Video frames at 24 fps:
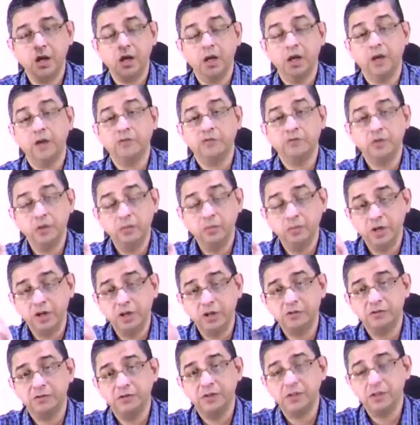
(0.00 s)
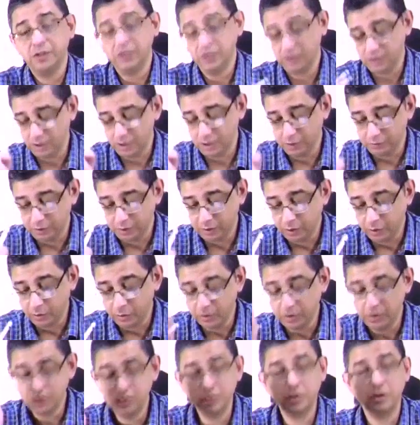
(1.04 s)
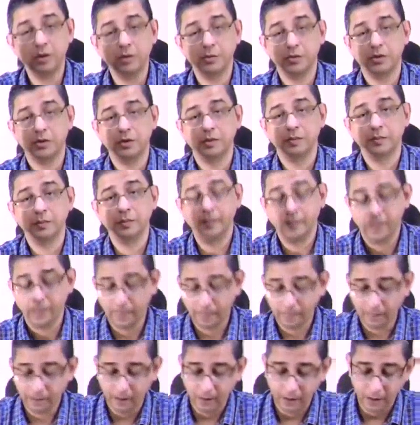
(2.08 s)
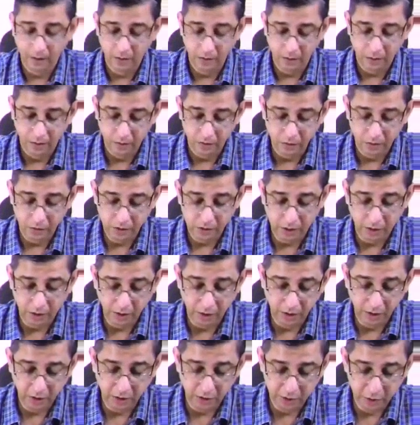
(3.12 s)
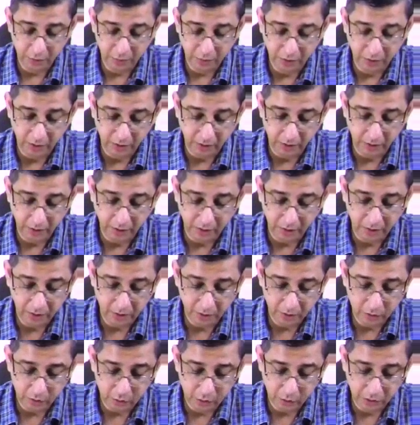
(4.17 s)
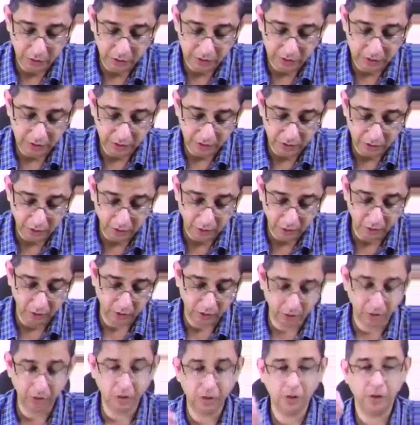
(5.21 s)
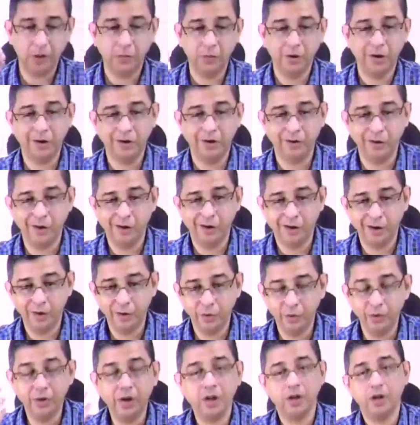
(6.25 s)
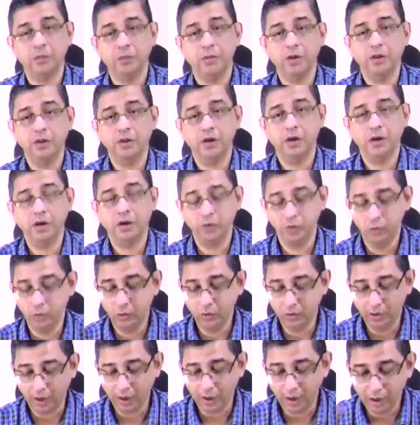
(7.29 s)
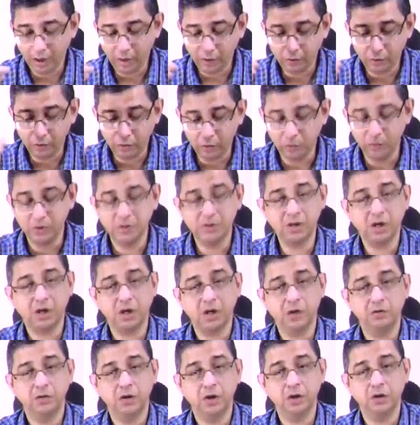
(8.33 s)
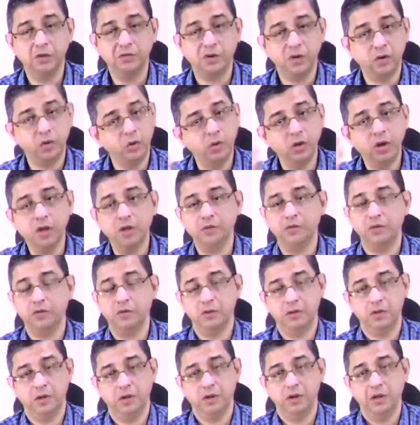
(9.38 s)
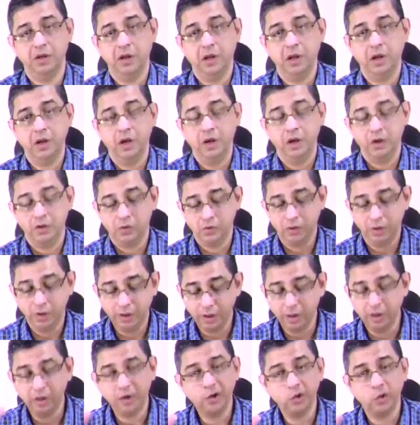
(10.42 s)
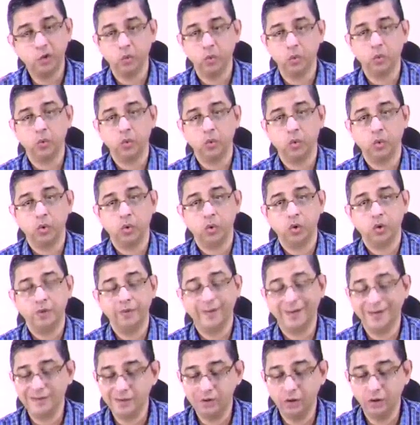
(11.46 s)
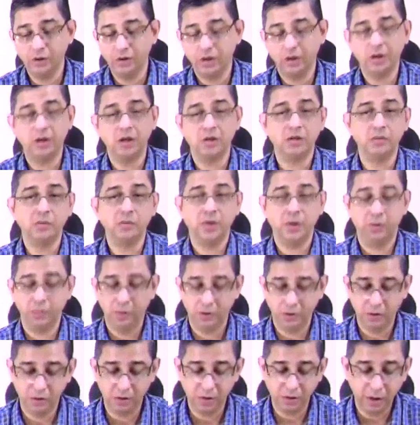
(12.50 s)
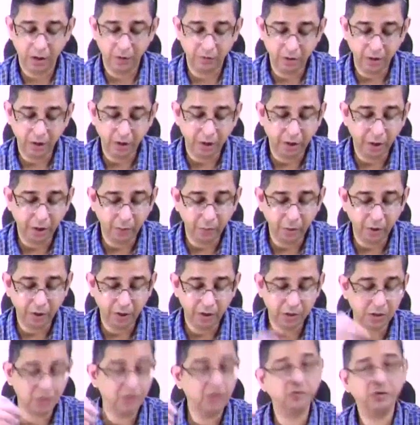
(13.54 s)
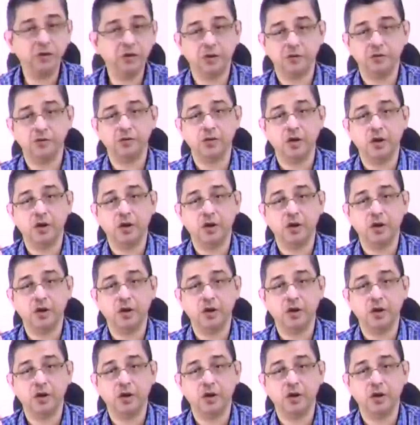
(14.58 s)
If she breastfeed the child without these drops, the child can aspirate and die. So she's asking you, doctor, I mean, are you telling me that I have to do this activity for whole life of the child? So I'll tell her no. That's not the case. Why? Because every antibody has a half-life.